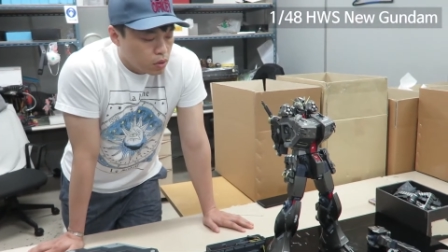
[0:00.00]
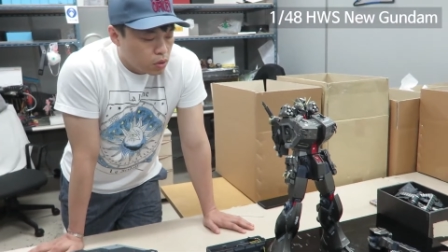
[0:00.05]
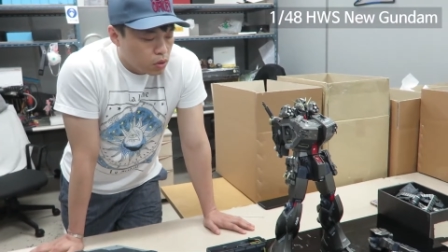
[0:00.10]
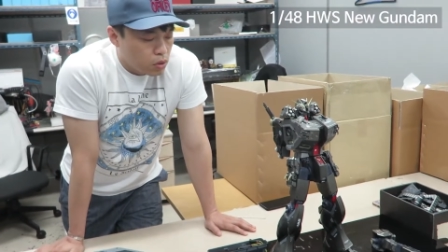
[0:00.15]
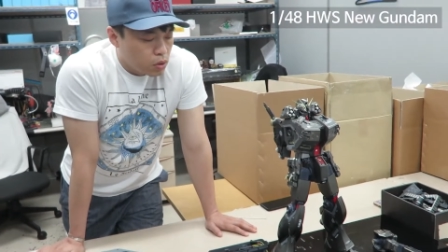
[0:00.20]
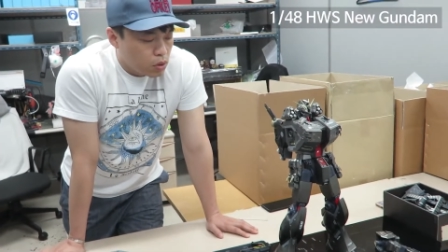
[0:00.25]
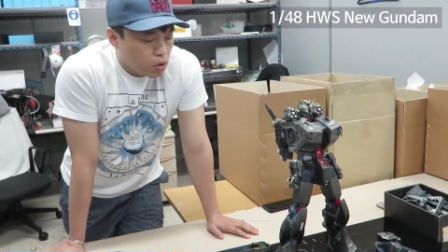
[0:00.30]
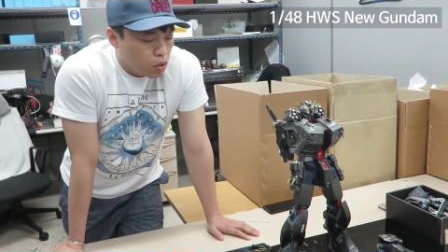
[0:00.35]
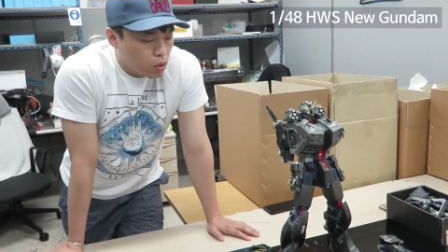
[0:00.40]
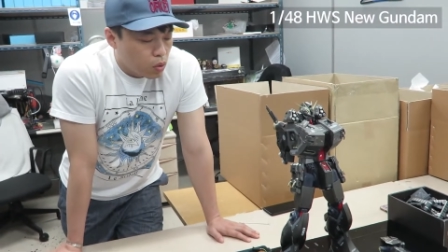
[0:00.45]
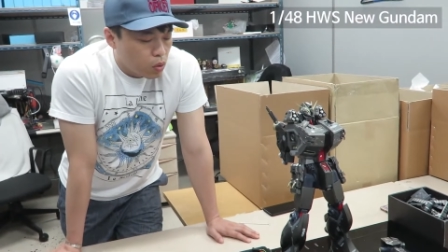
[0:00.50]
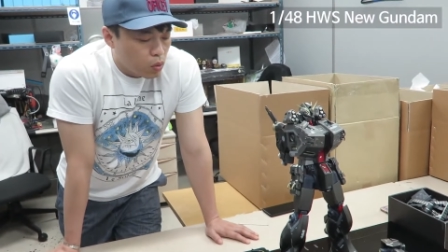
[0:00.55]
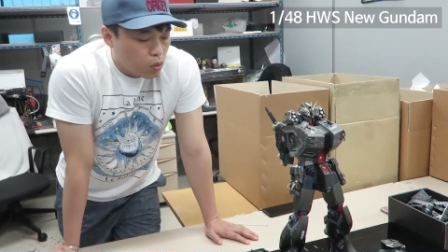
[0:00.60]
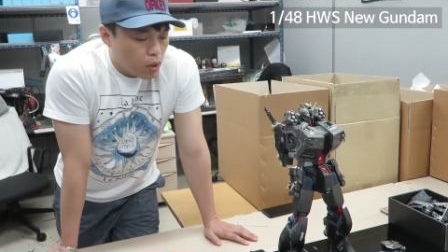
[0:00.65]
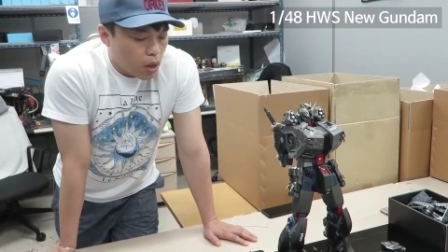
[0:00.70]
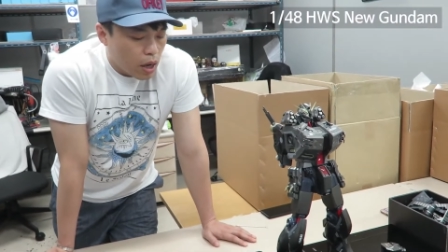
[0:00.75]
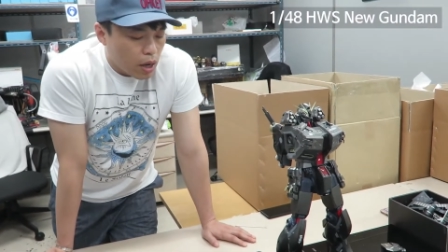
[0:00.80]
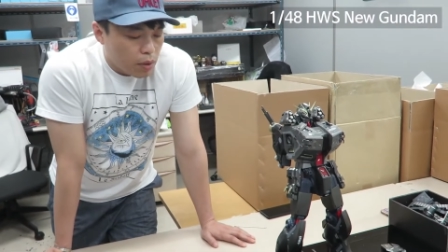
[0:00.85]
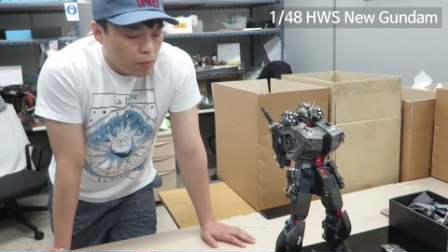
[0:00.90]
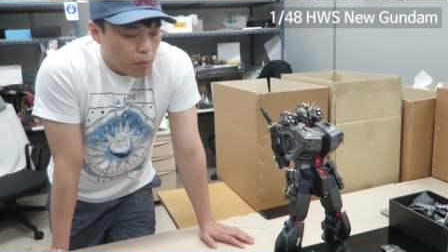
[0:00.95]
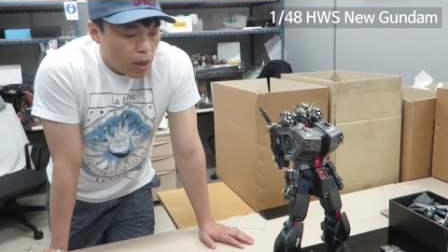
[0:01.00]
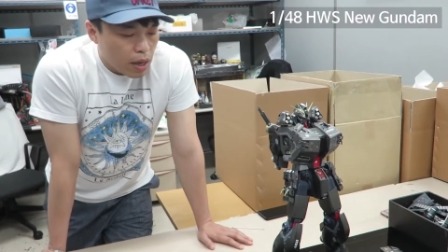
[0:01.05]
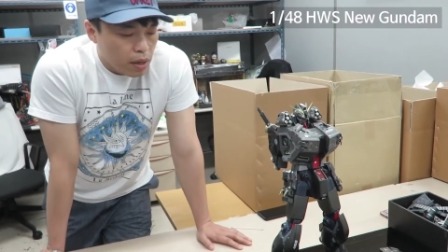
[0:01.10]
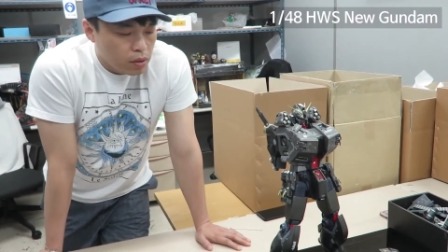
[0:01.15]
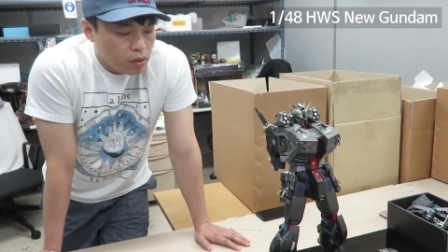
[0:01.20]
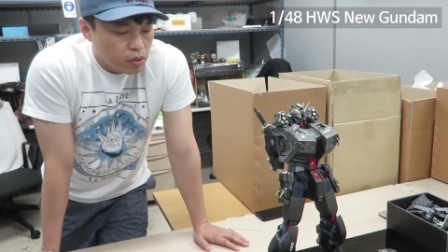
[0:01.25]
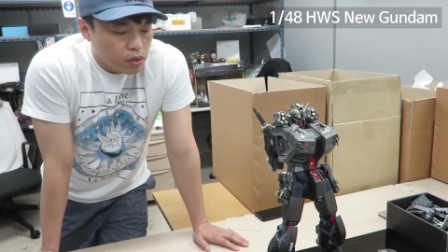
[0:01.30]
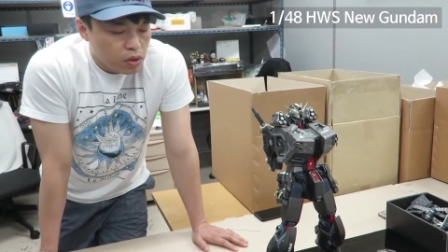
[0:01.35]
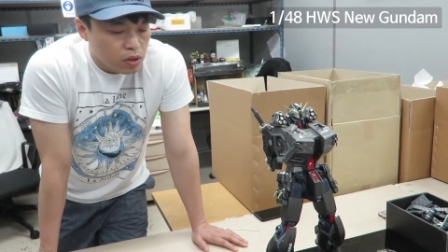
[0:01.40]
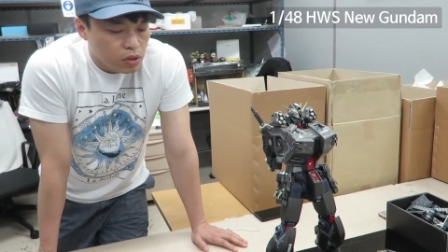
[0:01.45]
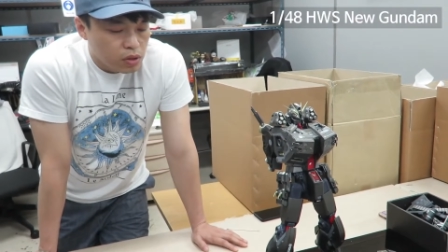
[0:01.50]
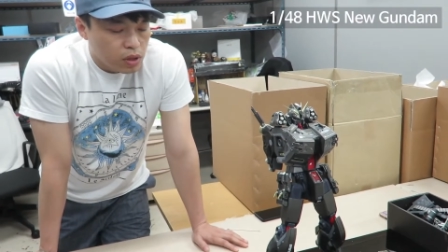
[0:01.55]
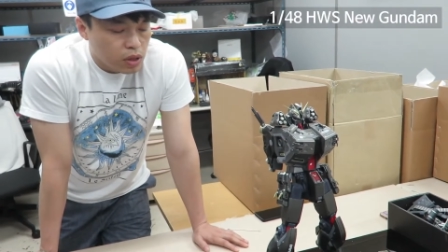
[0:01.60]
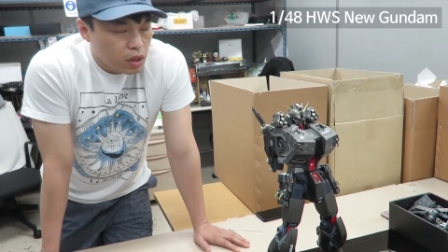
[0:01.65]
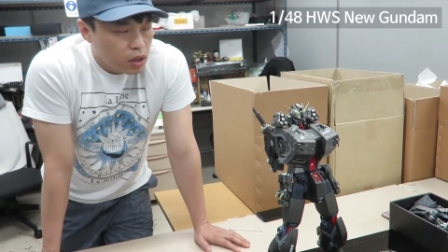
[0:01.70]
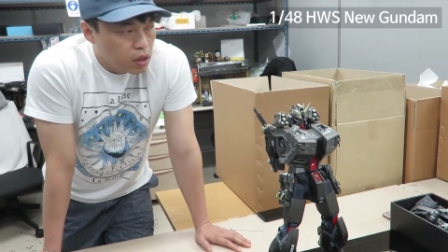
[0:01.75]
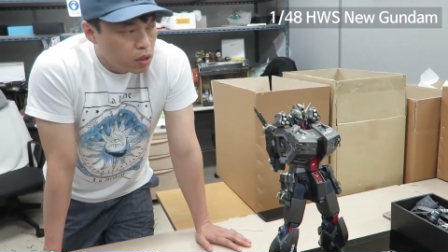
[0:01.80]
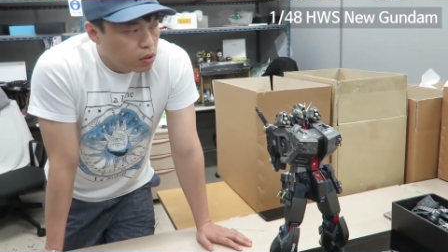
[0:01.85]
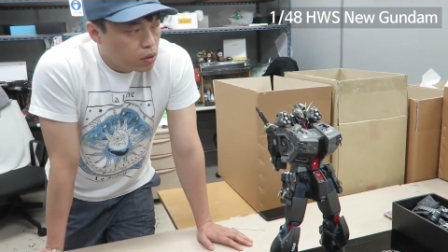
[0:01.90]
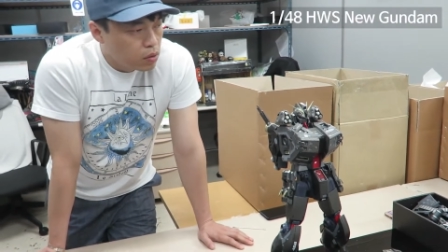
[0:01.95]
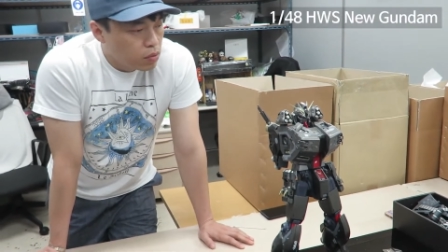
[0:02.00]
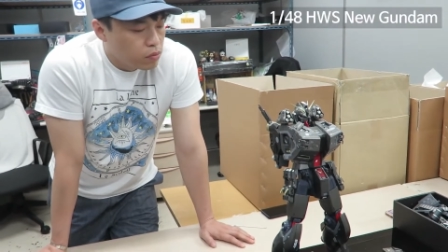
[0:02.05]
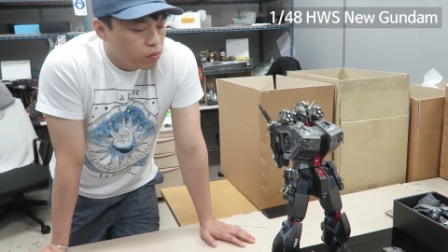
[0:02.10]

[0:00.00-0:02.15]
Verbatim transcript: So I made this kit